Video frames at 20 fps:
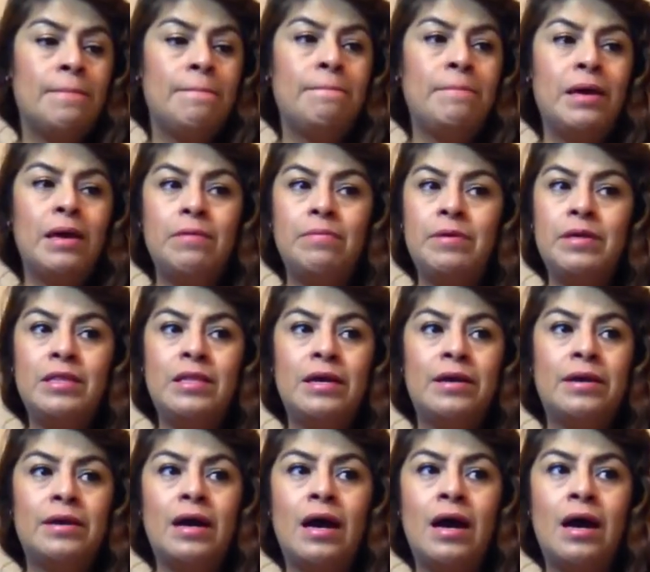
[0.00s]
Maybe
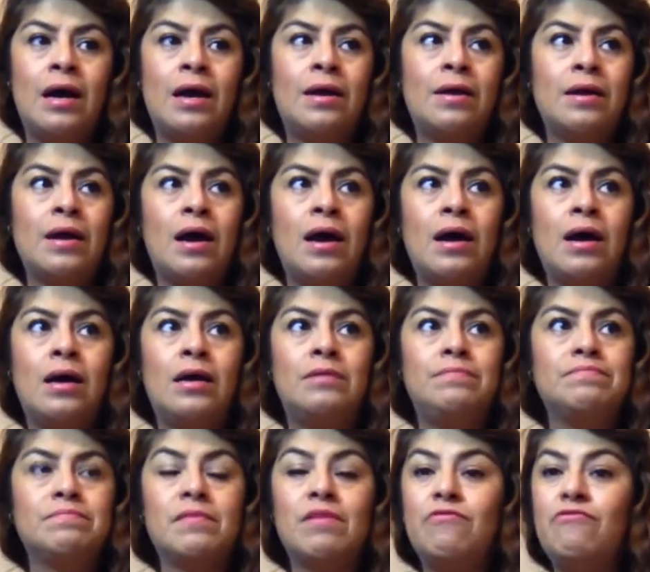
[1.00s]
there
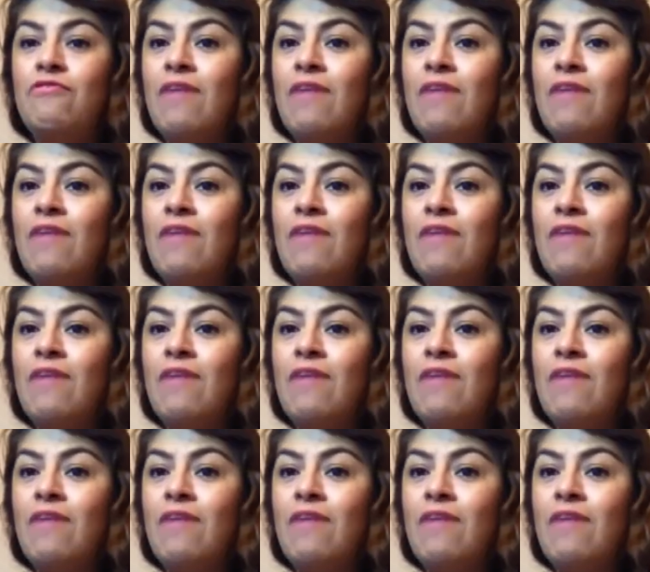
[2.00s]
are